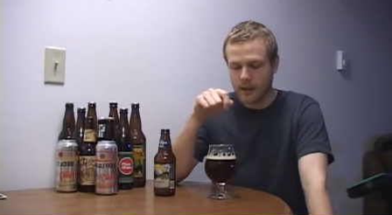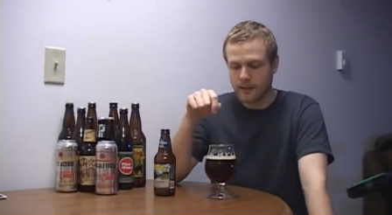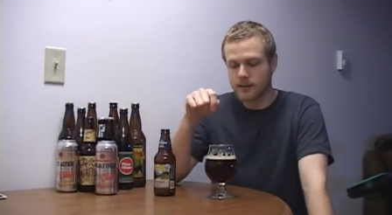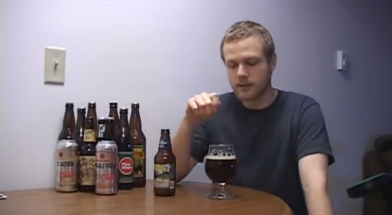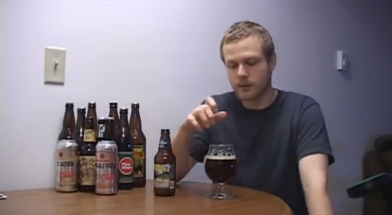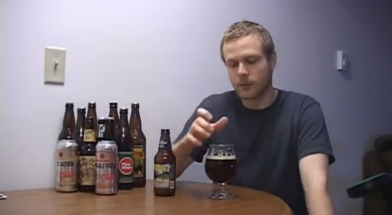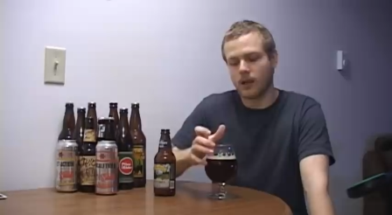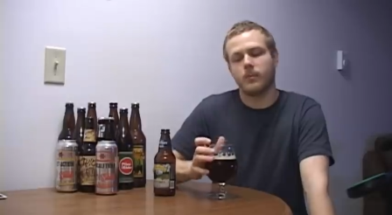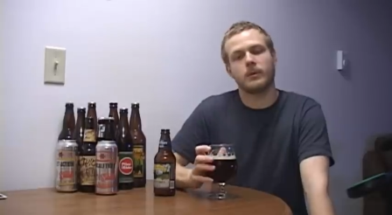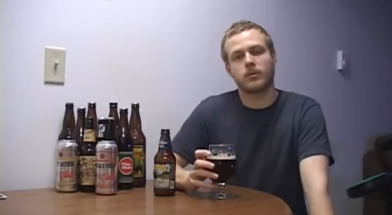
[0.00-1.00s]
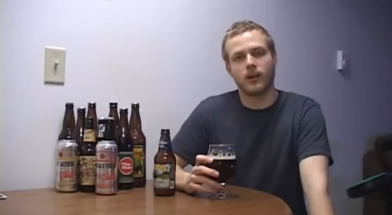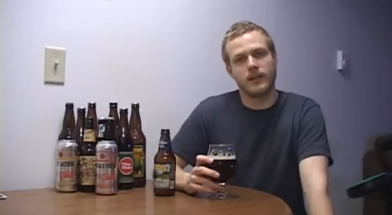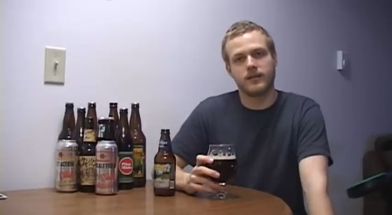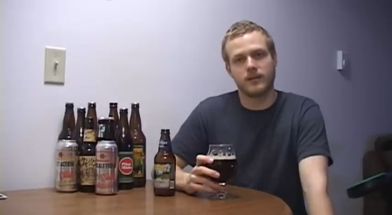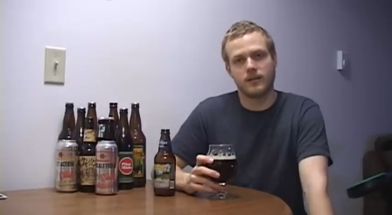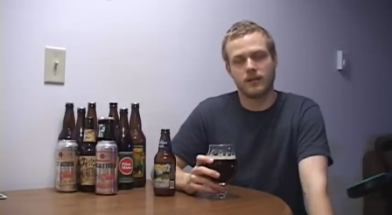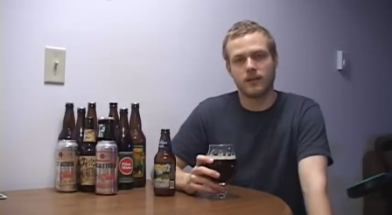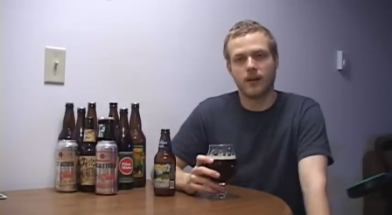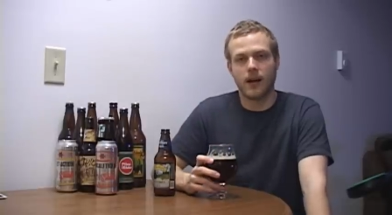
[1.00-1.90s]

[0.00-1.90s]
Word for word: This went up in price this year.